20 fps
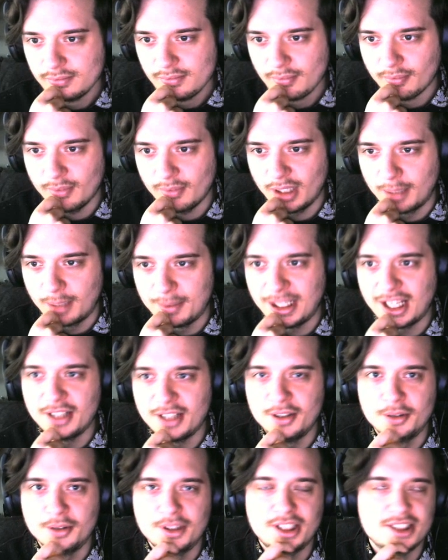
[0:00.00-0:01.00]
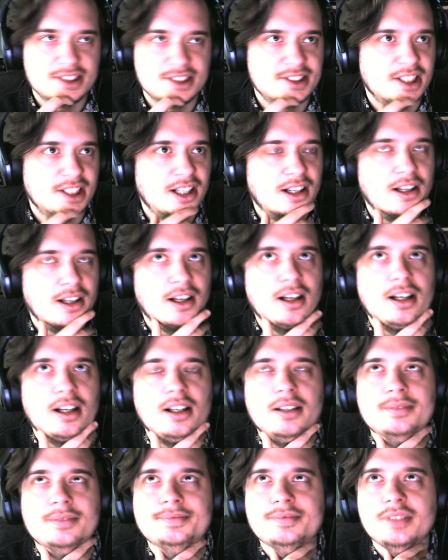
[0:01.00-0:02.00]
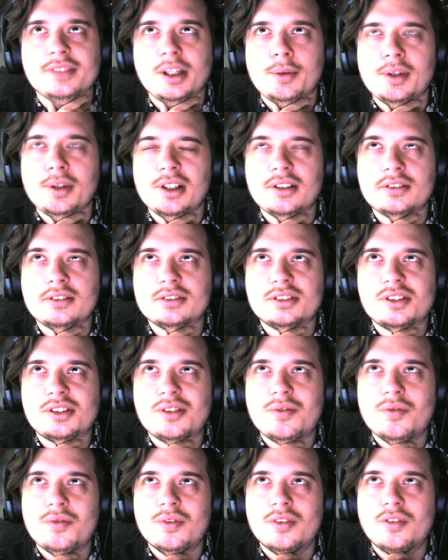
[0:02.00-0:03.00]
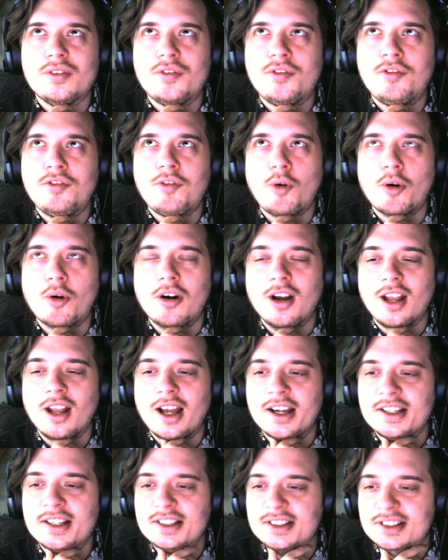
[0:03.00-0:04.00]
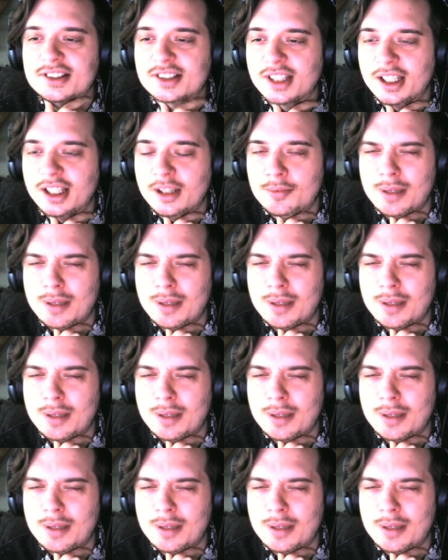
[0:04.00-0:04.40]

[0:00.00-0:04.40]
I mean, I know there were 4 lines in the Baby